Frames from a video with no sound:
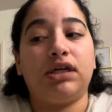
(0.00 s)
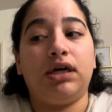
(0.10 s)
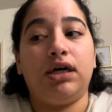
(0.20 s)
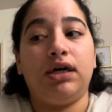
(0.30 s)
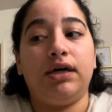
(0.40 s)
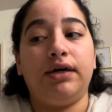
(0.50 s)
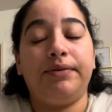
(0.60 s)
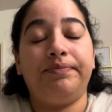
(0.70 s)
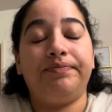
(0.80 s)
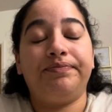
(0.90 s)

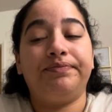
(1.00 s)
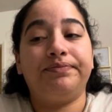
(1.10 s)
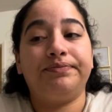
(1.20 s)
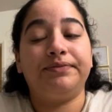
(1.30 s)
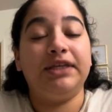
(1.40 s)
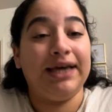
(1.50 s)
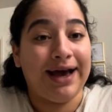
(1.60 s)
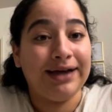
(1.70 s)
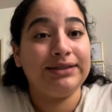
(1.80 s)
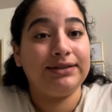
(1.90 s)

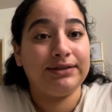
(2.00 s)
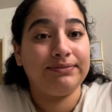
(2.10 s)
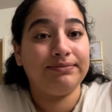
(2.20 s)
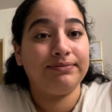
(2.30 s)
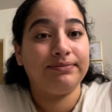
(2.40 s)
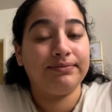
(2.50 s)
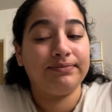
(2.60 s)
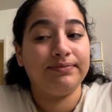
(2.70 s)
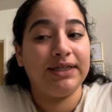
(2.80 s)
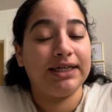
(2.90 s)
gas,
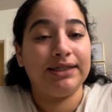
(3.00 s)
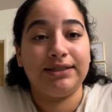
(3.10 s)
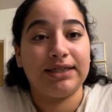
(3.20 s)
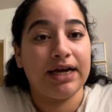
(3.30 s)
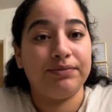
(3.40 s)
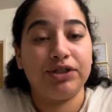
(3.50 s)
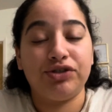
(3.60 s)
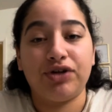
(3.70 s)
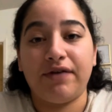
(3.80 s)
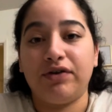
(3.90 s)
because I'm
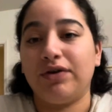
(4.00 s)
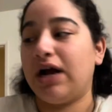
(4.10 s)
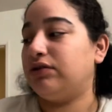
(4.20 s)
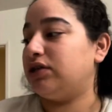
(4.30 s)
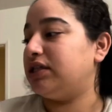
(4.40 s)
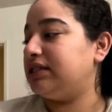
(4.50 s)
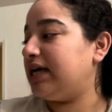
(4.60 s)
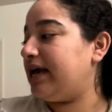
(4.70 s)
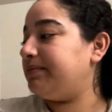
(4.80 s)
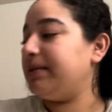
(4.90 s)
just driving around all the
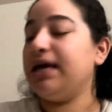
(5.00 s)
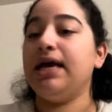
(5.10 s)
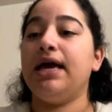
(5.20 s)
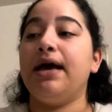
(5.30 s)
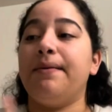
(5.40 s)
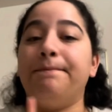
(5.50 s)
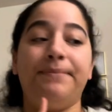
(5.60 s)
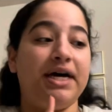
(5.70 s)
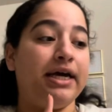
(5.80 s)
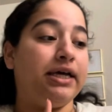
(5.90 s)
time.
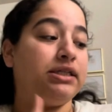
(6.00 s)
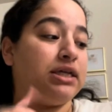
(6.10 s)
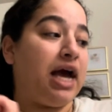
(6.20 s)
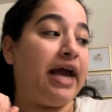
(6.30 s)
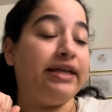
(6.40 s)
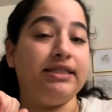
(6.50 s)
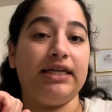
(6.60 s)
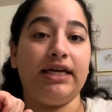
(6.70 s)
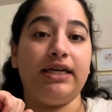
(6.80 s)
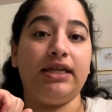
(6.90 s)
But I
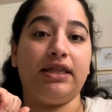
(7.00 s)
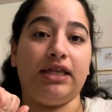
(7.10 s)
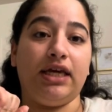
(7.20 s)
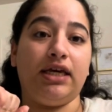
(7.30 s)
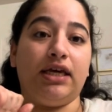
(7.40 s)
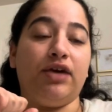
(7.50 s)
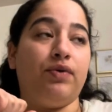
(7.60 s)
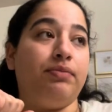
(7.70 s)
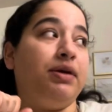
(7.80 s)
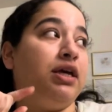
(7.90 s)
did think it
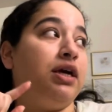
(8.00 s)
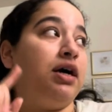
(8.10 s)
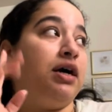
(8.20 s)
would be